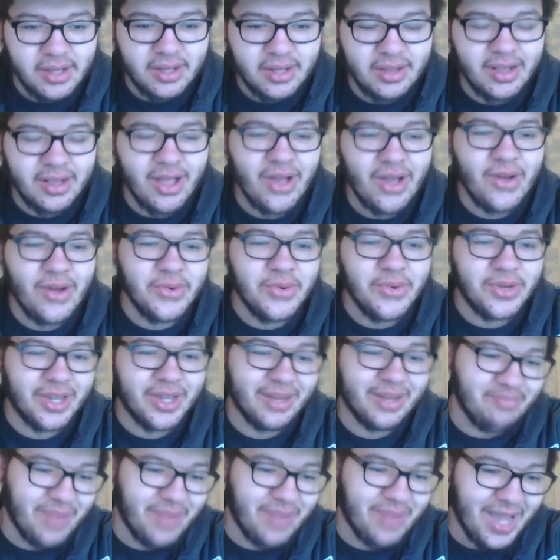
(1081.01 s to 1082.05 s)

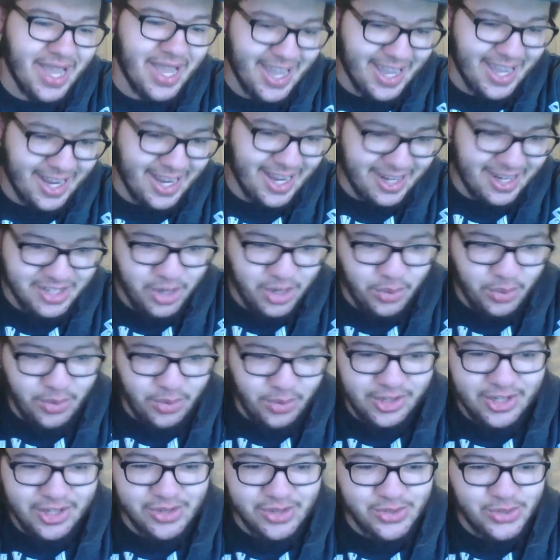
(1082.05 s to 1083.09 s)
Logan Bay, don't
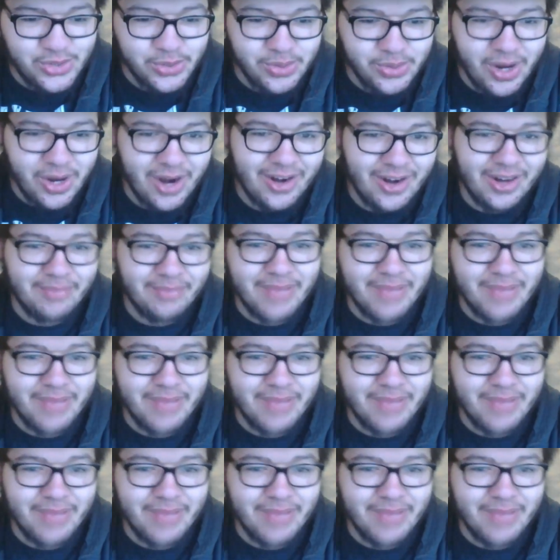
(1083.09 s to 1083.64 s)
worry, don't you worry